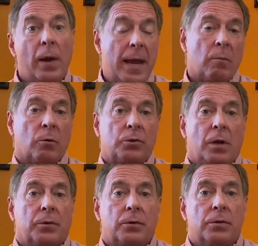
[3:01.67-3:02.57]
animal
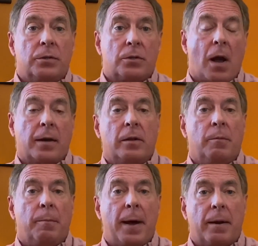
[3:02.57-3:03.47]
shelters and talk to them
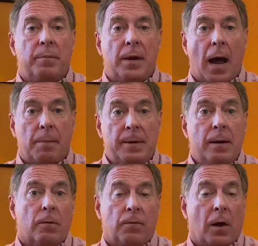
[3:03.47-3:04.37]
about adopting
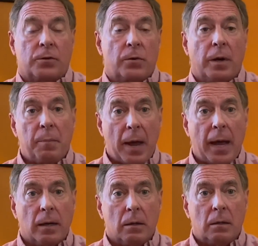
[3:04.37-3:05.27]
or fostering a
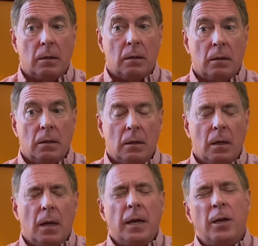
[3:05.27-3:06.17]
pet.
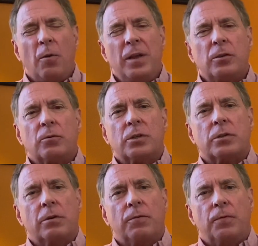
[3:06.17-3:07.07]
You know, these are
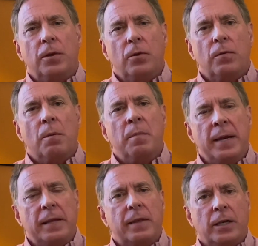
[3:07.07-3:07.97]
just a few of the
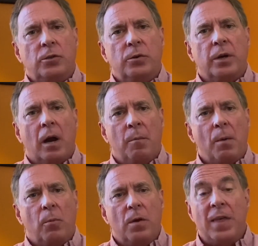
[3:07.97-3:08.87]
many things you can come
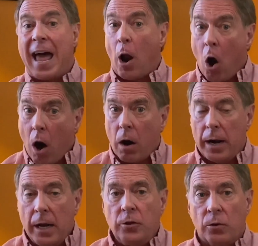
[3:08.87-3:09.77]
up with that are
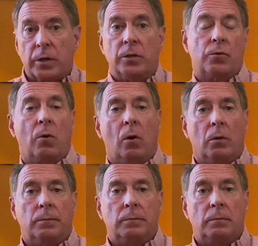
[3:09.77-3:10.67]
in your control.
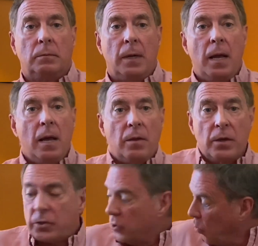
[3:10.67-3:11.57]

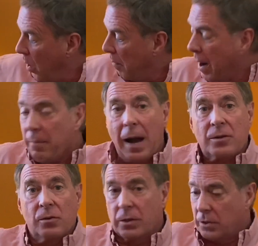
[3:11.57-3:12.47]
This is what my
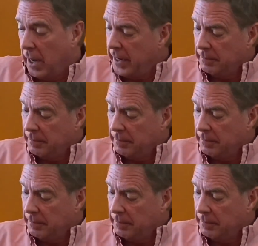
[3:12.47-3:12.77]
box looks like.